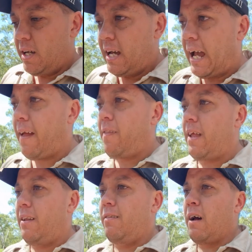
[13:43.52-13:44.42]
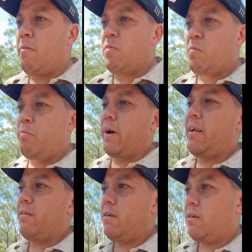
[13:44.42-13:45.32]
and then dumped, but
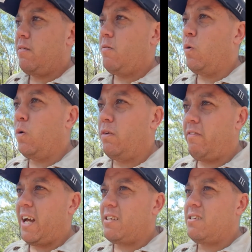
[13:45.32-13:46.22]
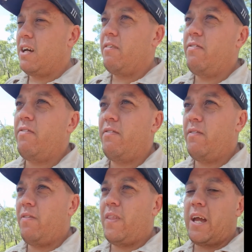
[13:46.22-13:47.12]
all of that stuff,
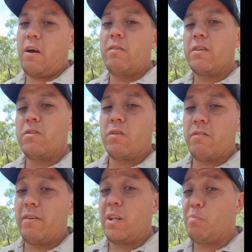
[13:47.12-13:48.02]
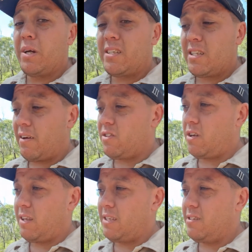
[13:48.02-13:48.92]
they only took the really big stuff, so
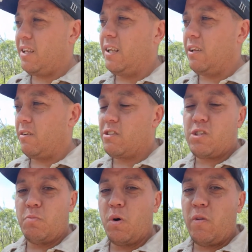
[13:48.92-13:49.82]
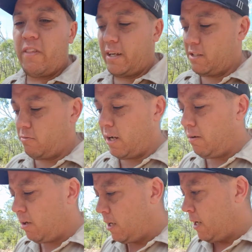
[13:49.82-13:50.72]
there's still a lot of small things
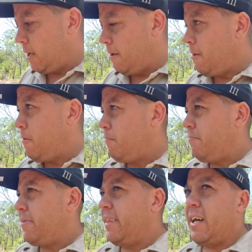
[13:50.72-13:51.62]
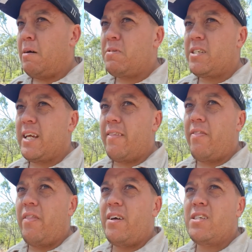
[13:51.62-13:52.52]
around. Now I'm just at
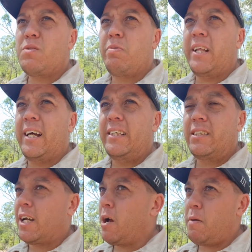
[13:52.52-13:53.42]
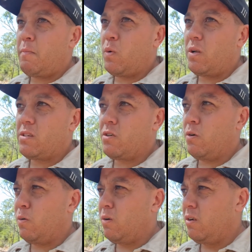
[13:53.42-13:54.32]
this place, I can't remember what it's
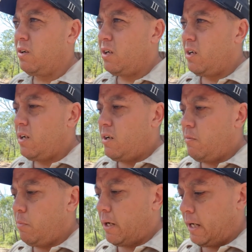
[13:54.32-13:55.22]
called, but